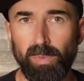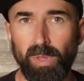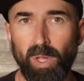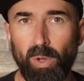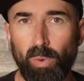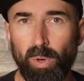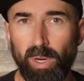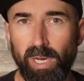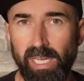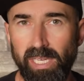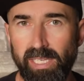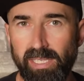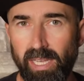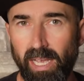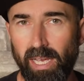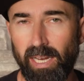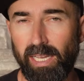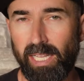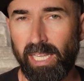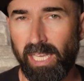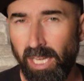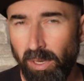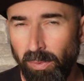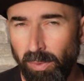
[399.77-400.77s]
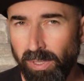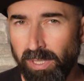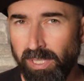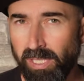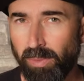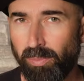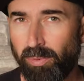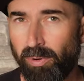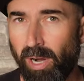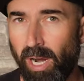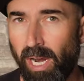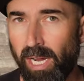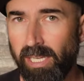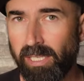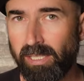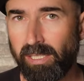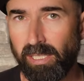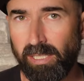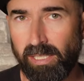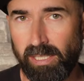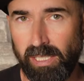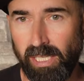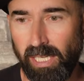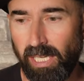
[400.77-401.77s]
where he said he was surprised
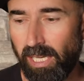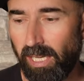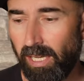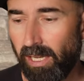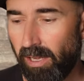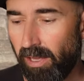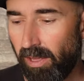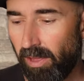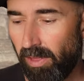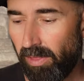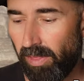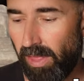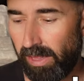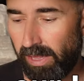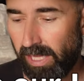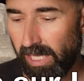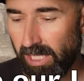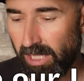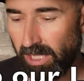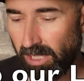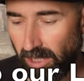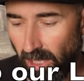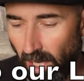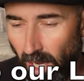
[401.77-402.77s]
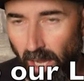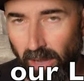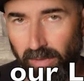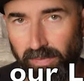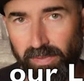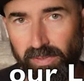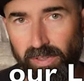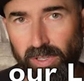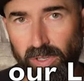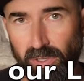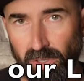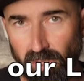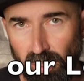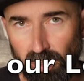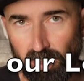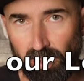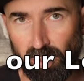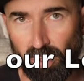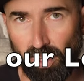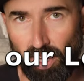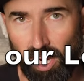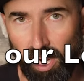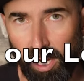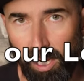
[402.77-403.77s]
to see that the Soft
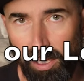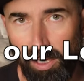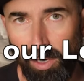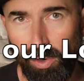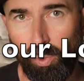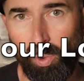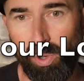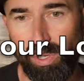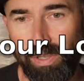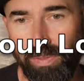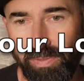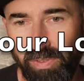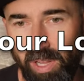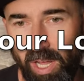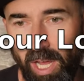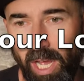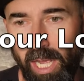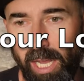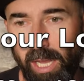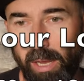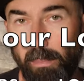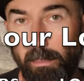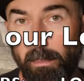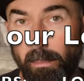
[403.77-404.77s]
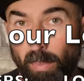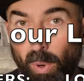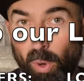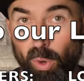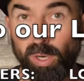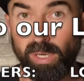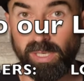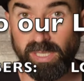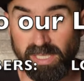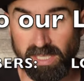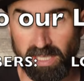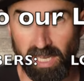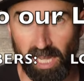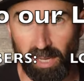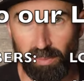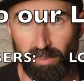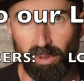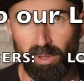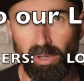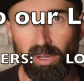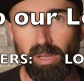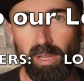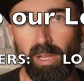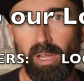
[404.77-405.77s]
Neutron was flying more
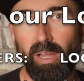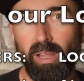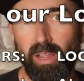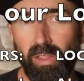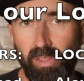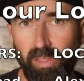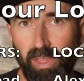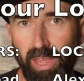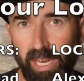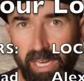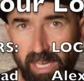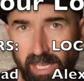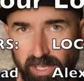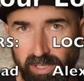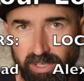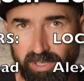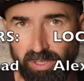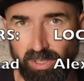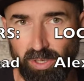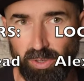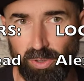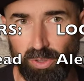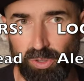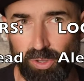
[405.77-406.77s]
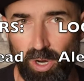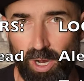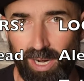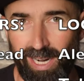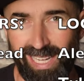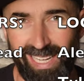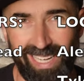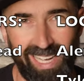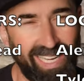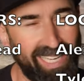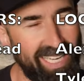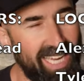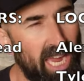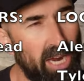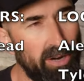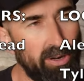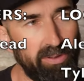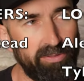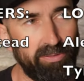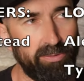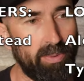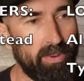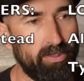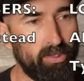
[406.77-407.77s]
stable than his Neutron. I can't
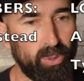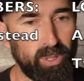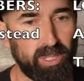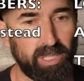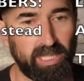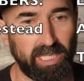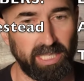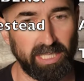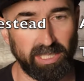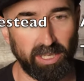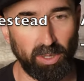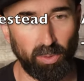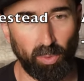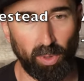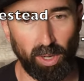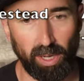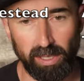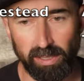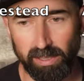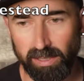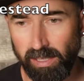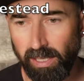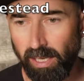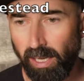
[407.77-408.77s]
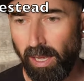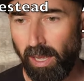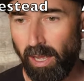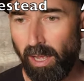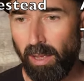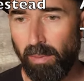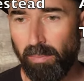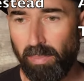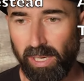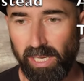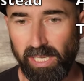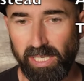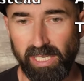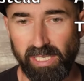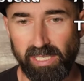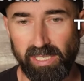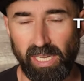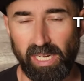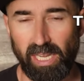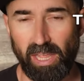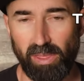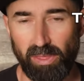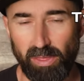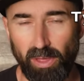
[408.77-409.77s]
even remember which disc it was, but he just
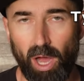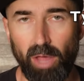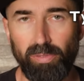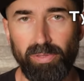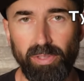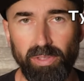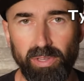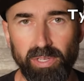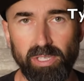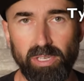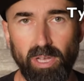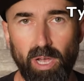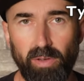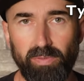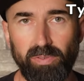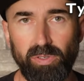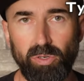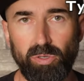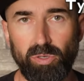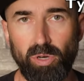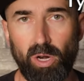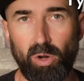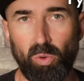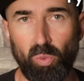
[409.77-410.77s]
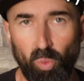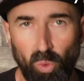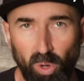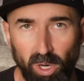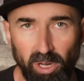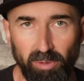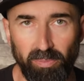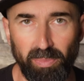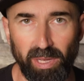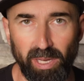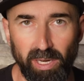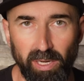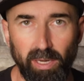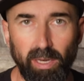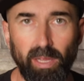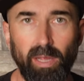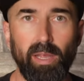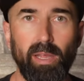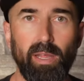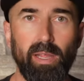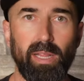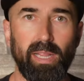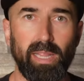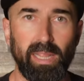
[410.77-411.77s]
said he thought that the Soft Neutron would have been
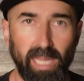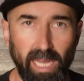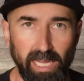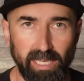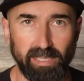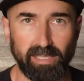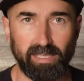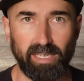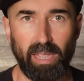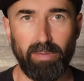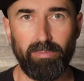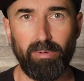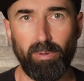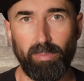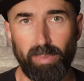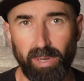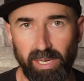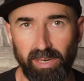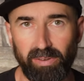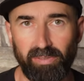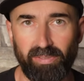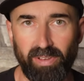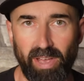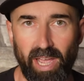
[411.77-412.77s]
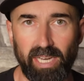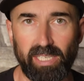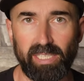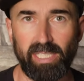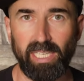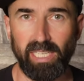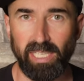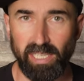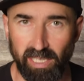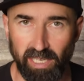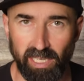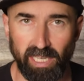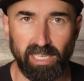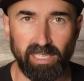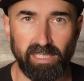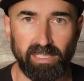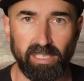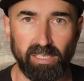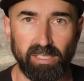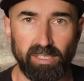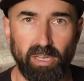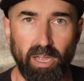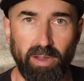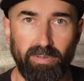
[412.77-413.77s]
less stable, but in fact, his
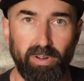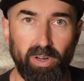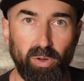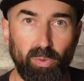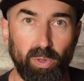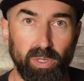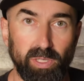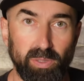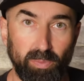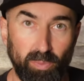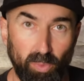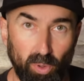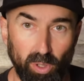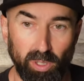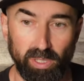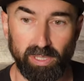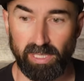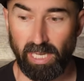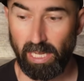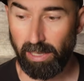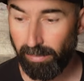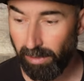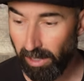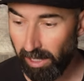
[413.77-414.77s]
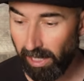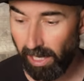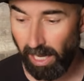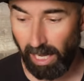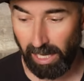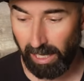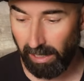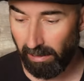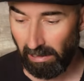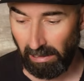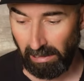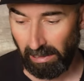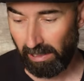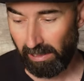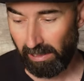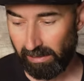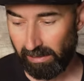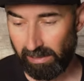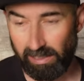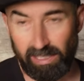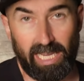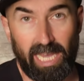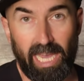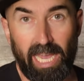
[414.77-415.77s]
discovery was more stable, and I
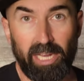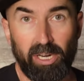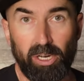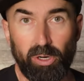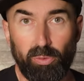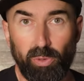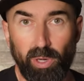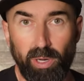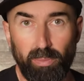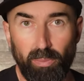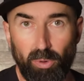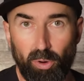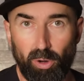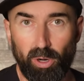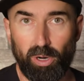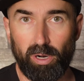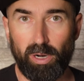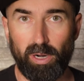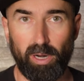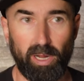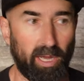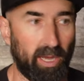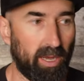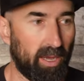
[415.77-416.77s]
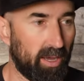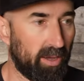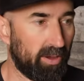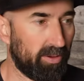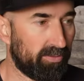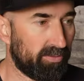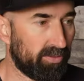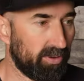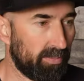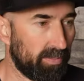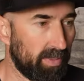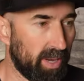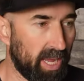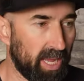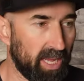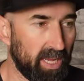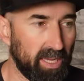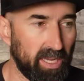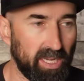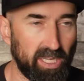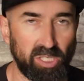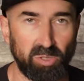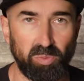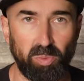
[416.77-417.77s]
can't agree more. From my
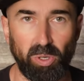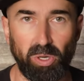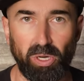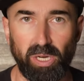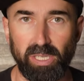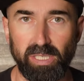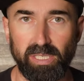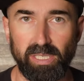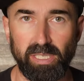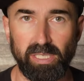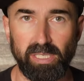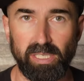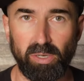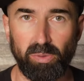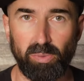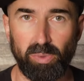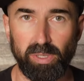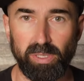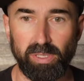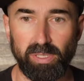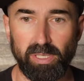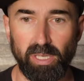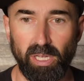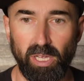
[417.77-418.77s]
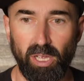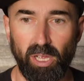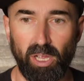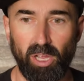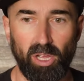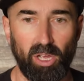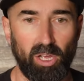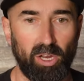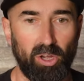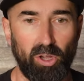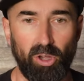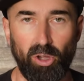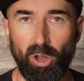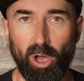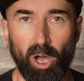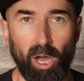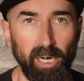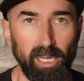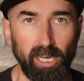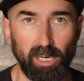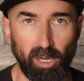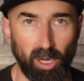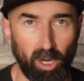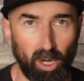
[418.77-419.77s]
experiences, it was
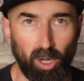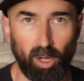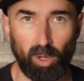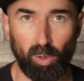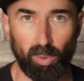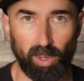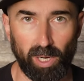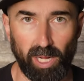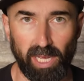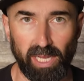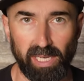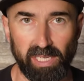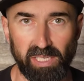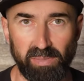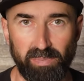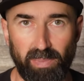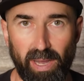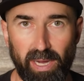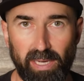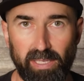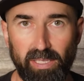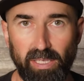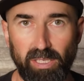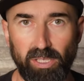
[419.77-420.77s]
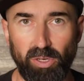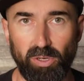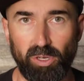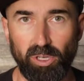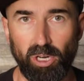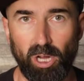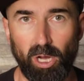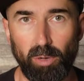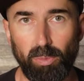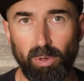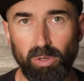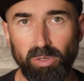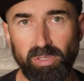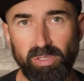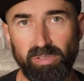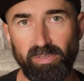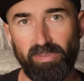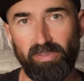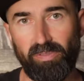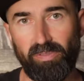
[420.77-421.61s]
not at all what I expected. You could almost